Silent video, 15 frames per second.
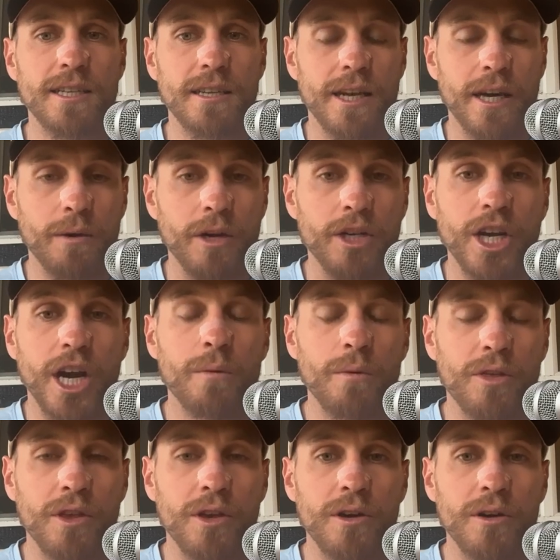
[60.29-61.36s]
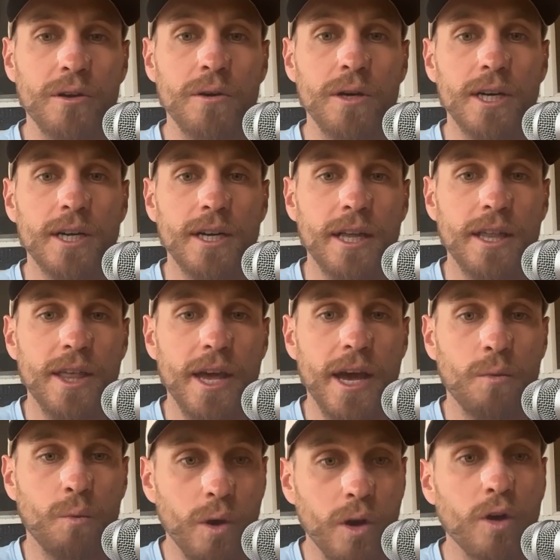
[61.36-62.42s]
that I want to share with you
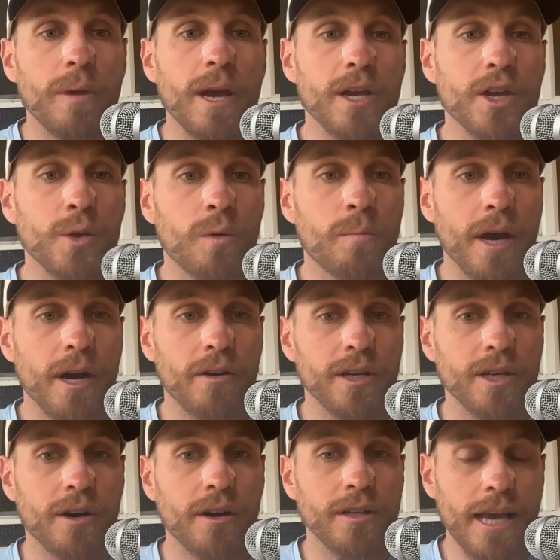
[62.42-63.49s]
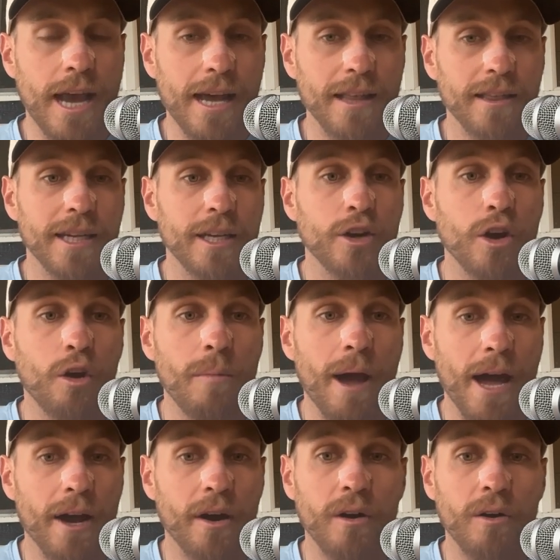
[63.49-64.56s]
that will make you a better endurance athlete no
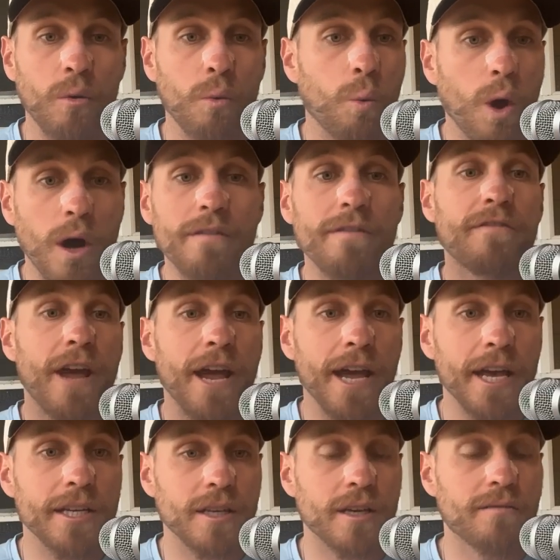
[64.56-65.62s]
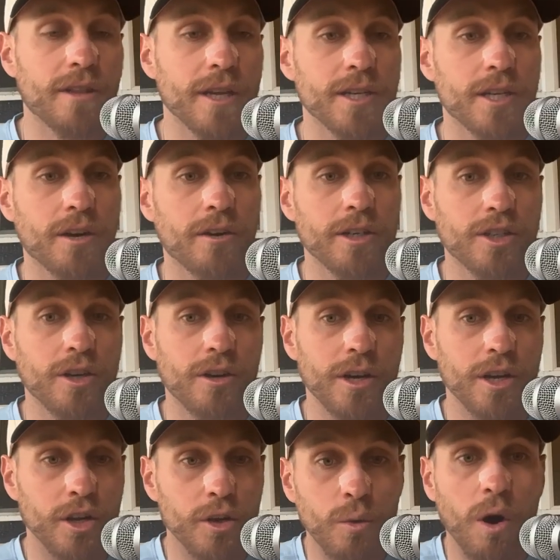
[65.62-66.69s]
matter what phase of the endurance journey
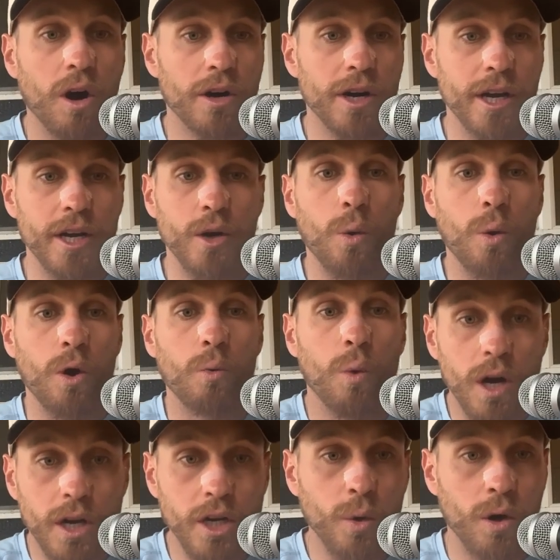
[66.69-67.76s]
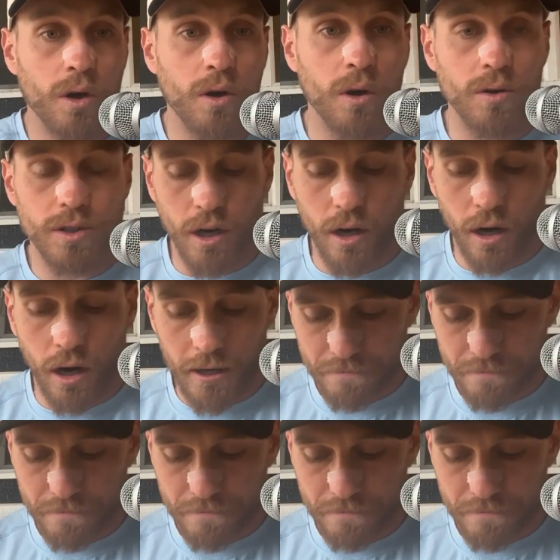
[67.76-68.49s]
you are in or what your goals are.